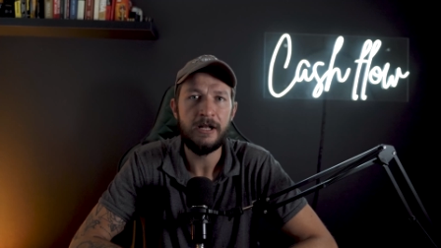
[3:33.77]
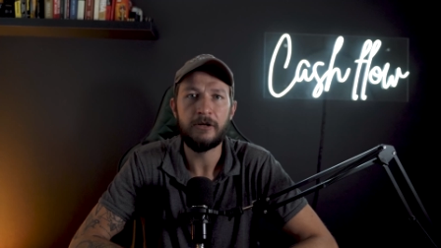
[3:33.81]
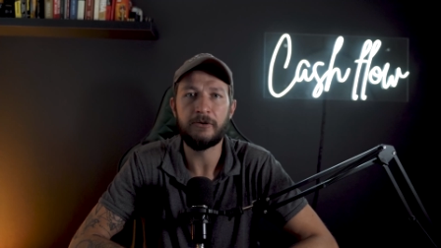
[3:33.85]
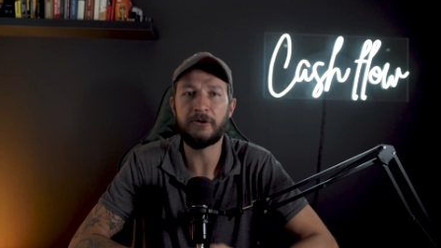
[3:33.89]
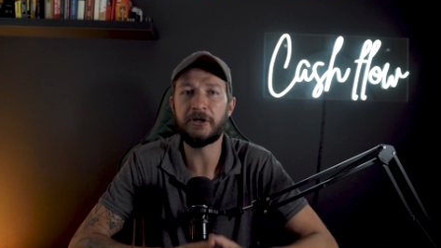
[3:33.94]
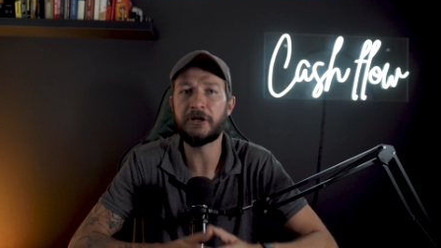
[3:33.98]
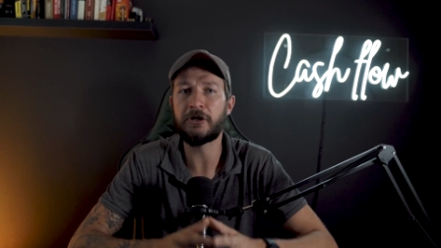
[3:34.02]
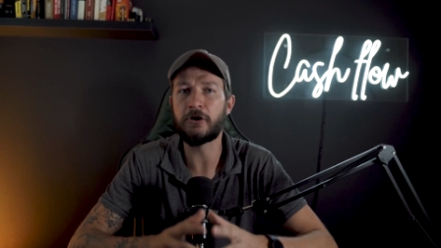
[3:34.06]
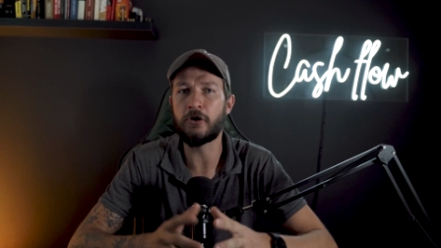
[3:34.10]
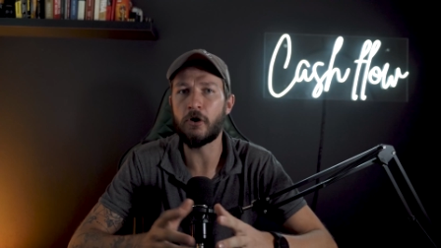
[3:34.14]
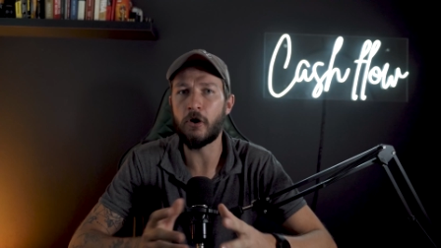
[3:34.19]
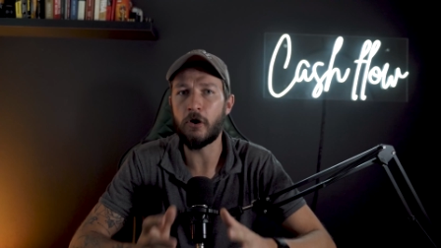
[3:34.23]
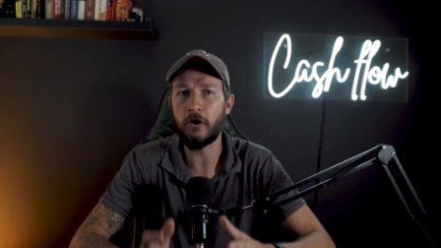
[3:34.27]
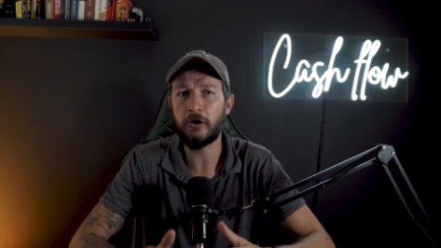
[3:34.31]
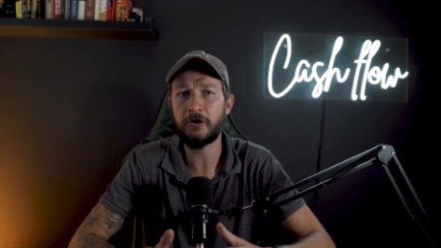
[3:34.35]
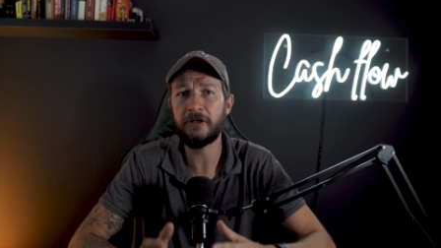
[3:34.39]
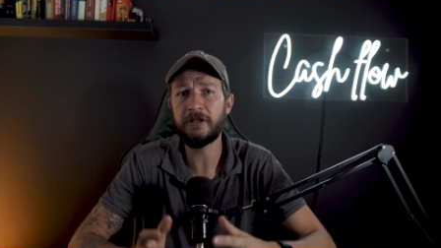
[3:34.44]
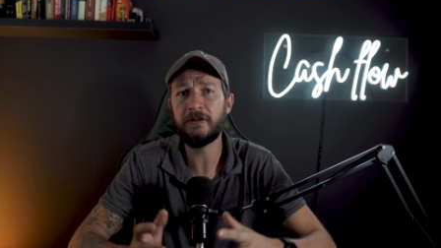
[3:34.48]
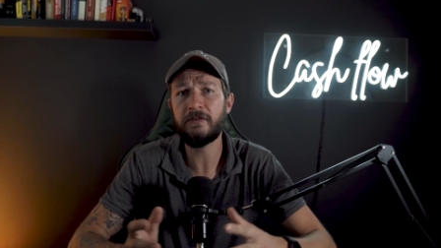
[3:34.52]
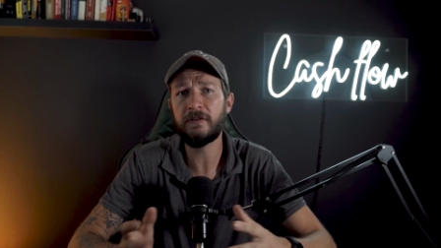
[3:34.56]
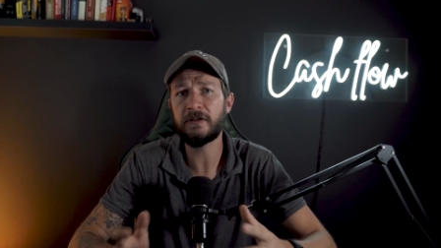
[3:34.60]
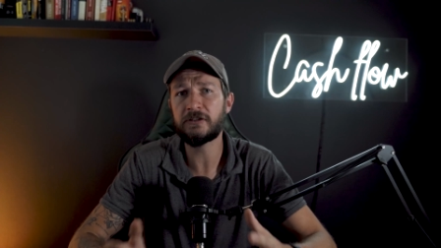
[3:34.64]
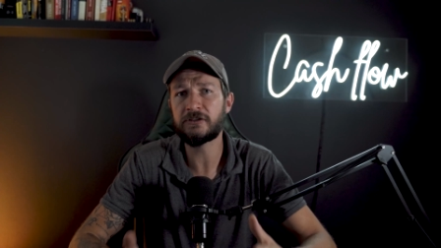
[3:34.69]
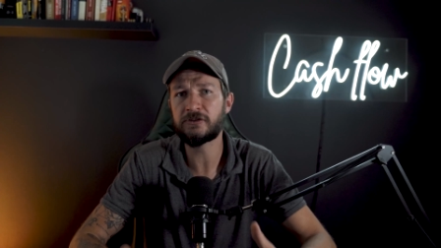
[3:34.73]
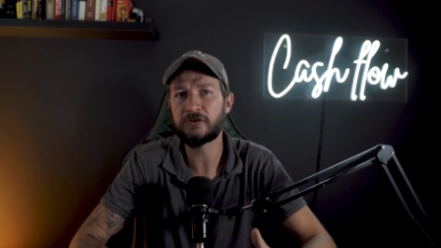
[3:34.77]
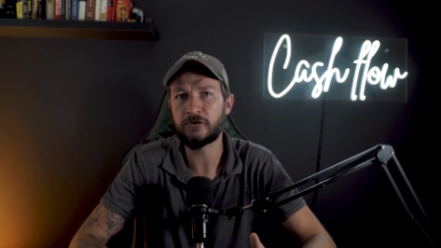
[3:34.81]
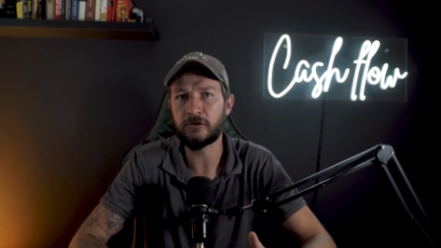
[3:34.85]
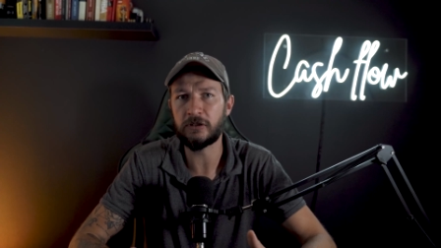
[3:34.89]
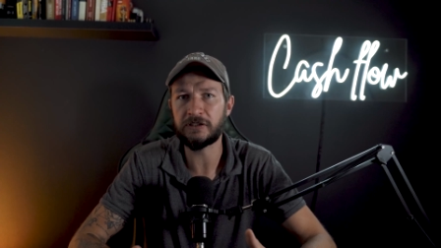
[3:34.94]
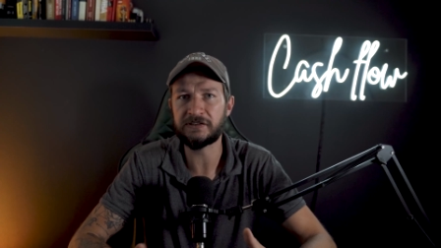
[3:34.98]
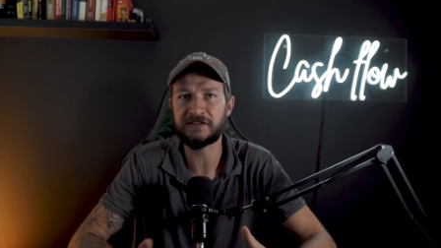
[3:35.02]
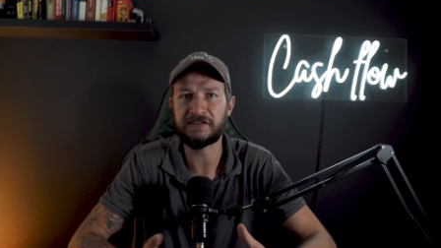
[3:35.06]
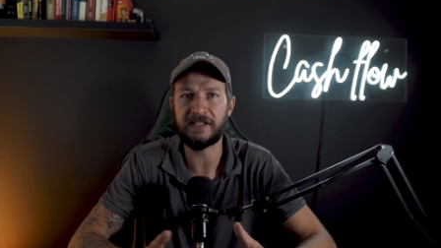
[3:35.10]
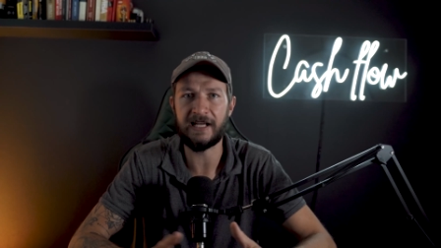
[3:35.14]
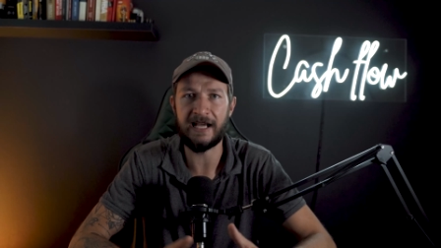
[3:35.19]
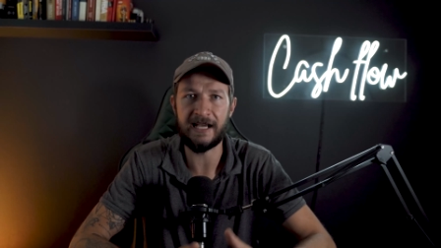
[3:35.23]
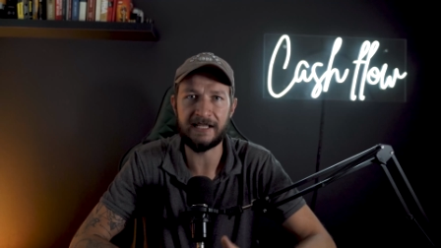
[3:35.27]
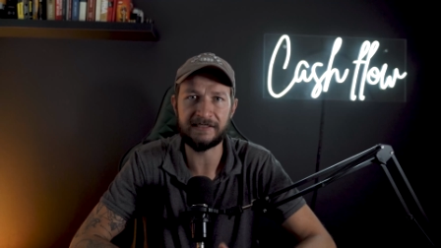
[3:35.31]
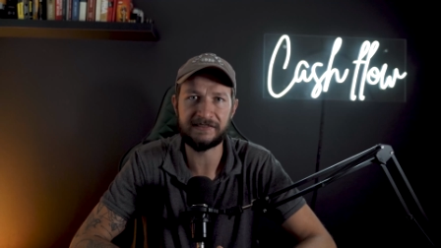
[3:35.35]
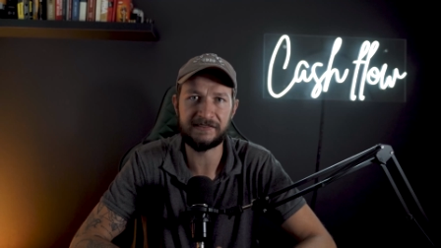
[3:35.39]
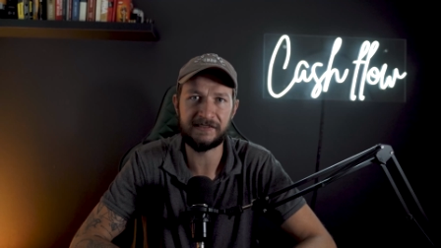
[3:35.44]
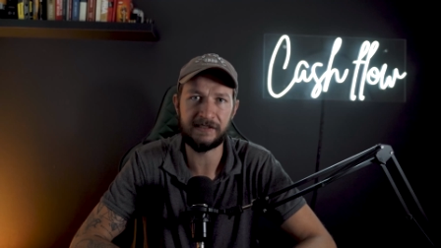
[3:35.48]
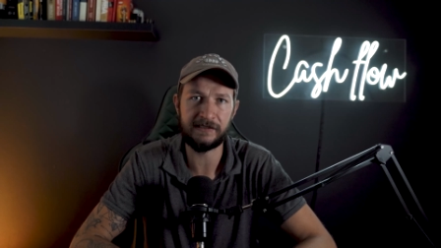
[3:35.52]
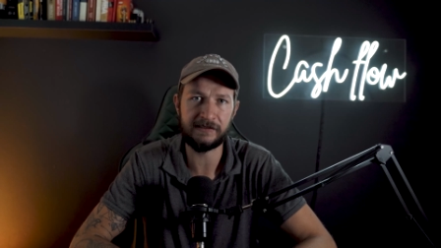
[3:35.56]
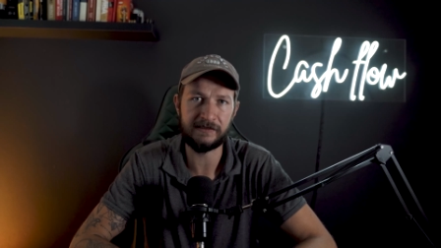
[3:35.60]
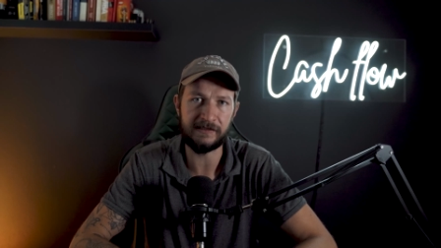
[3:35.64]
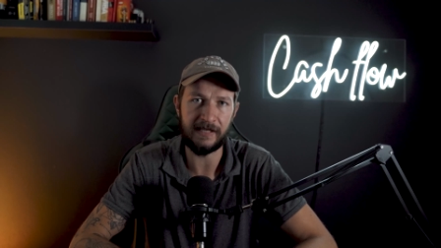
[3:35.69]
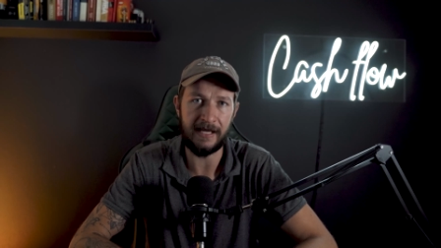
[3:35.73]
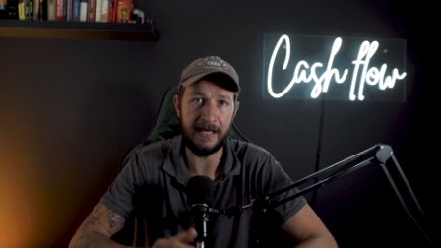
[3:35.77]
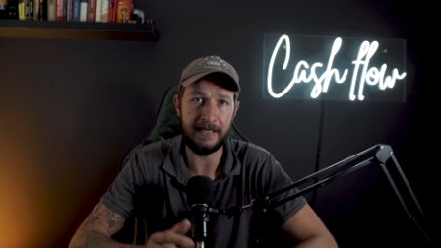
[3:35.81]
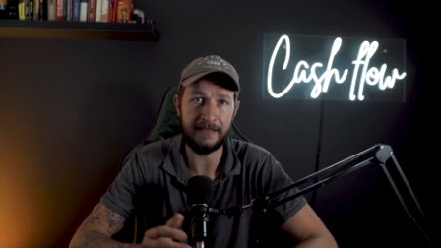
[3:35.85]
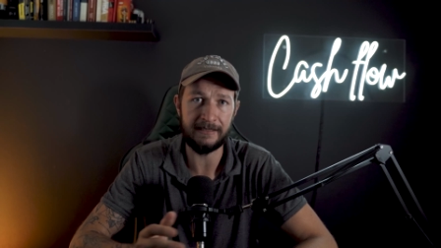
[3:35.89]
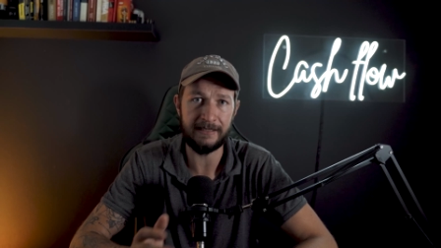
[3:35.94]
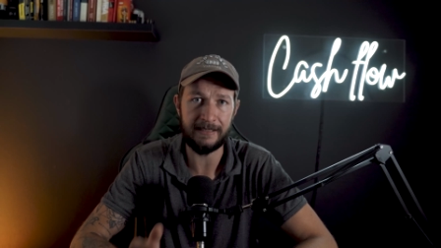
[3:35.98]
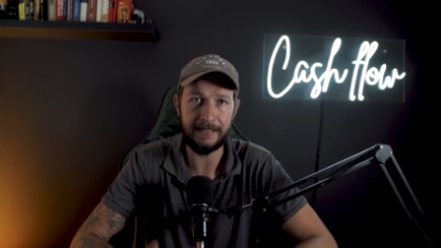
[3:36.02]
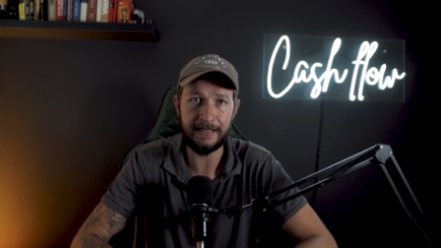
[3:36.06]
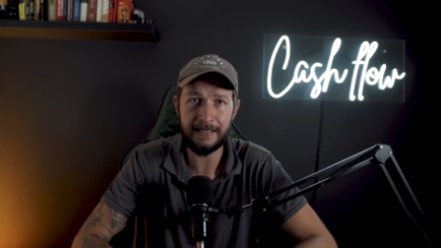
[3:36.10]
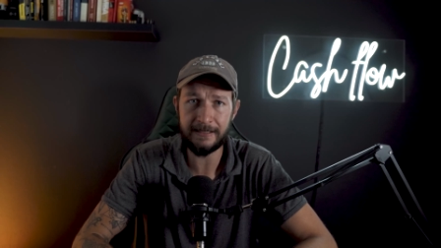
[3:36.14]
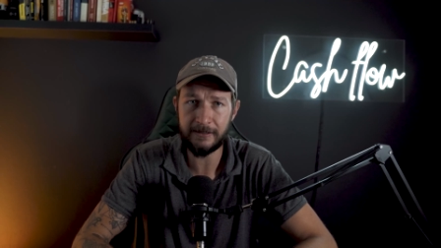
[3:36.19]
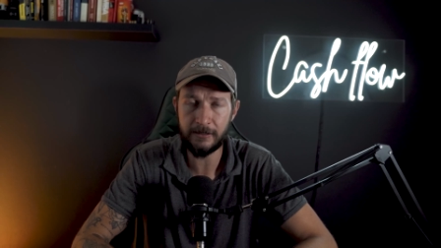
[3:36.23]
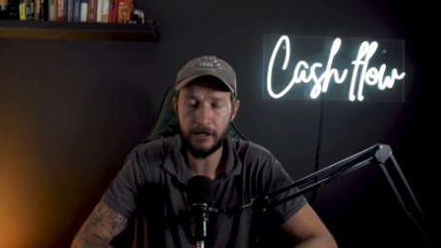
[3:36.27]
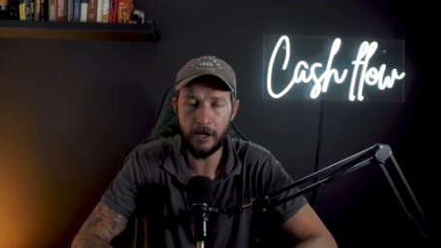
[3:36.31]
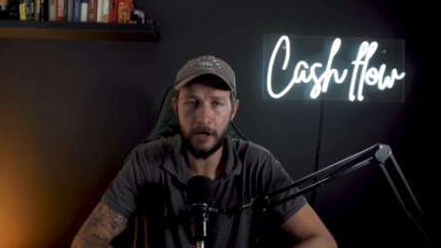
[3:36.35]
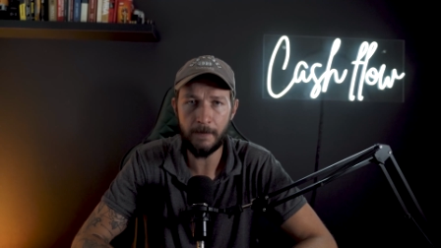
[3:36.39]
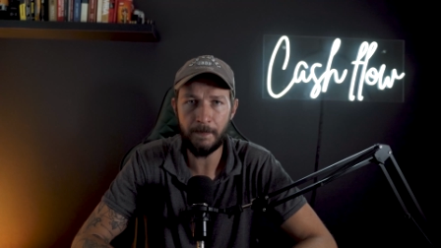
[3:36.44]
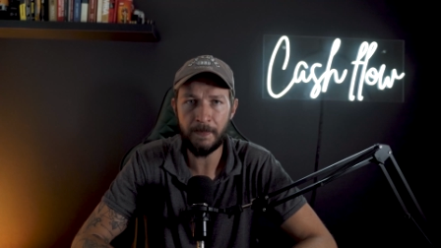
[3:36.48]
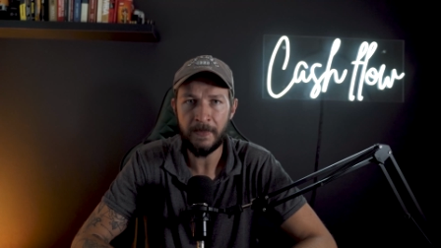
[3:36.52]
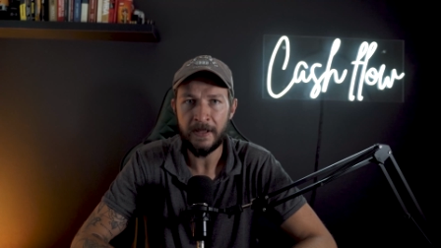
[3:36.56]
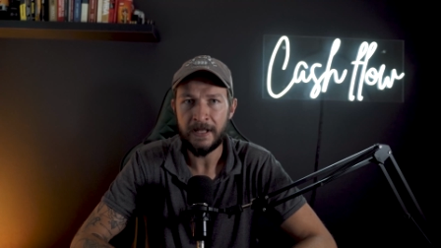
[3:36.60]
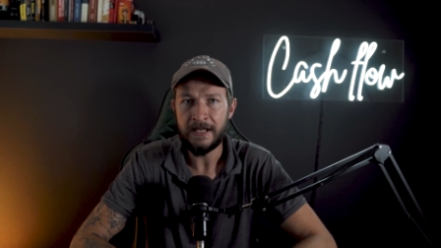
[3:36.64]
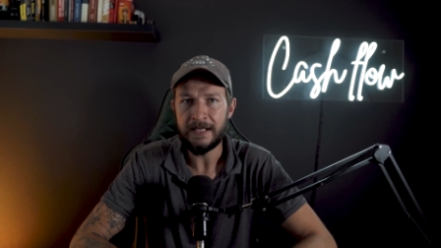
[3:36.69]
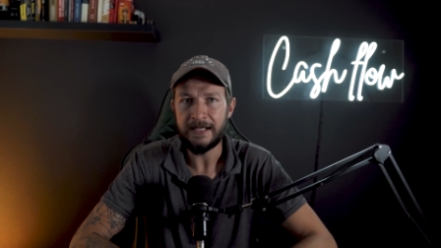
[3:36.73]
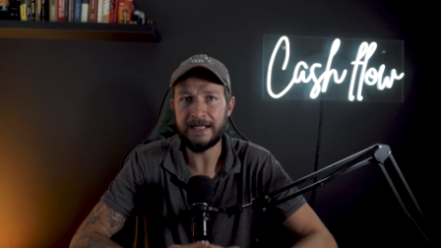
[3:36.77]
regarding the trust assets and income,